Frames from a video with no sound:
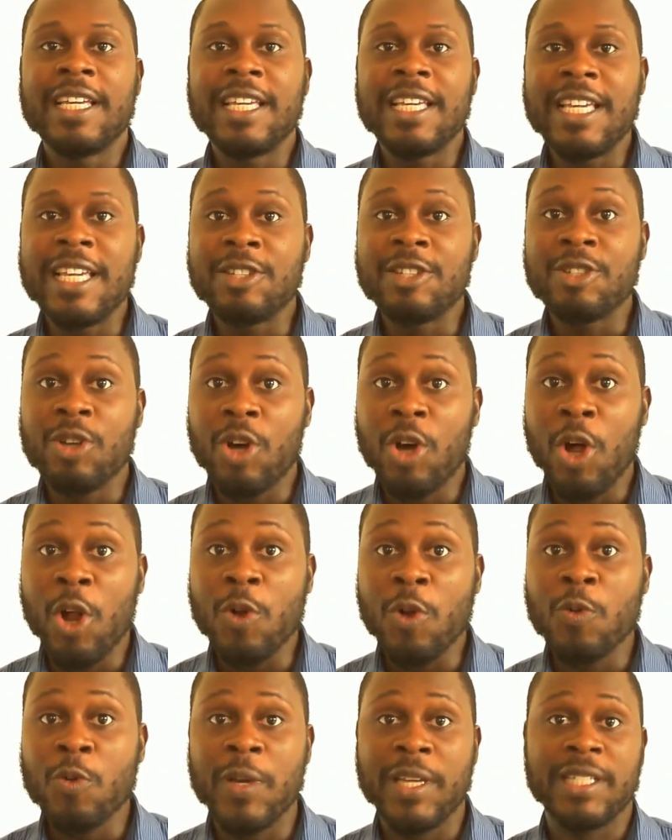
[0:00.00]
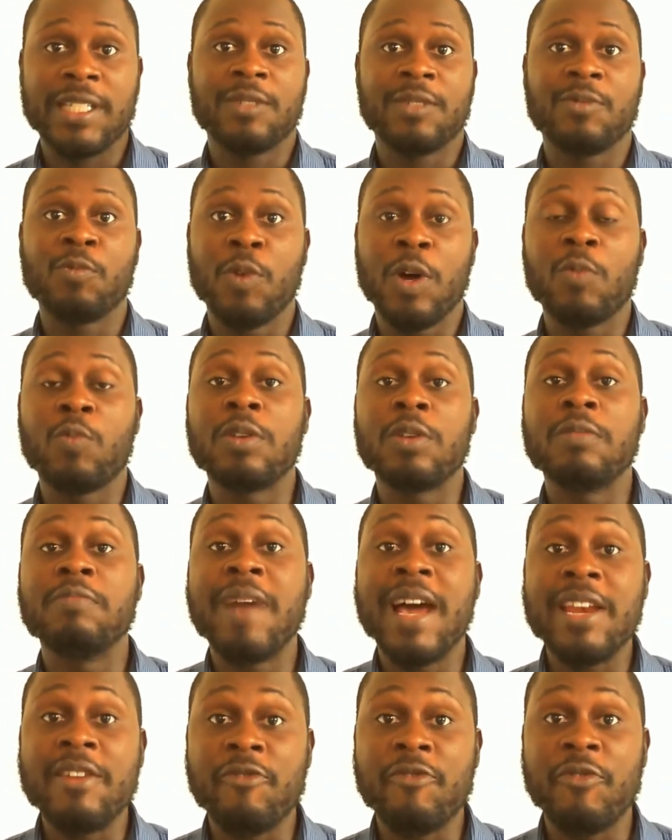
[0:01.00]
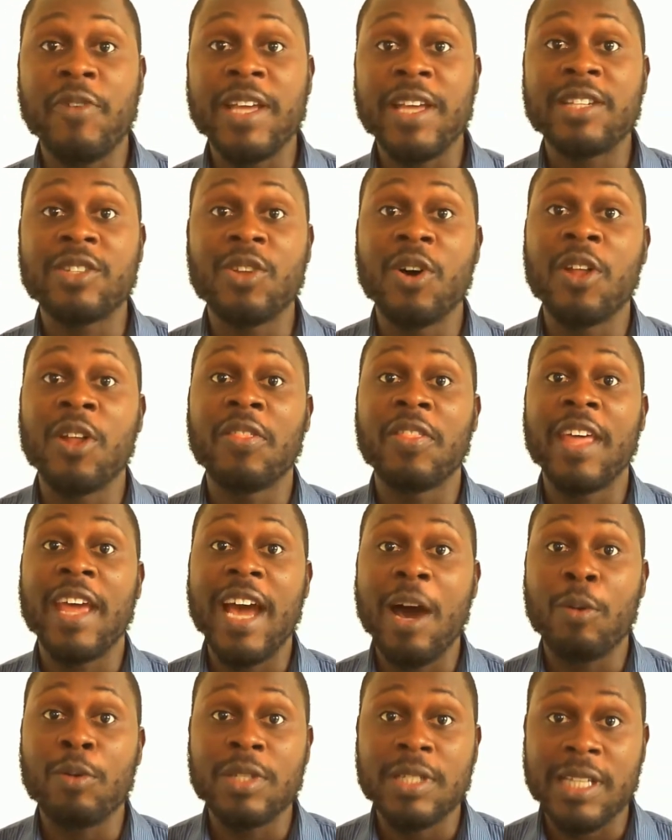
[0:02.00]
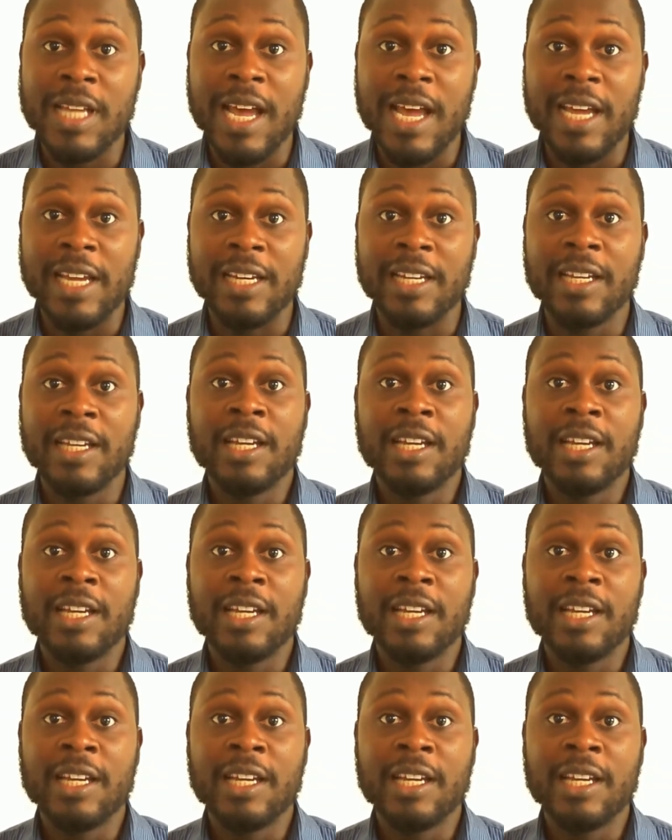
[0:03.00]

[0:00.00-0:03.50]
is always what will manifest on the outside,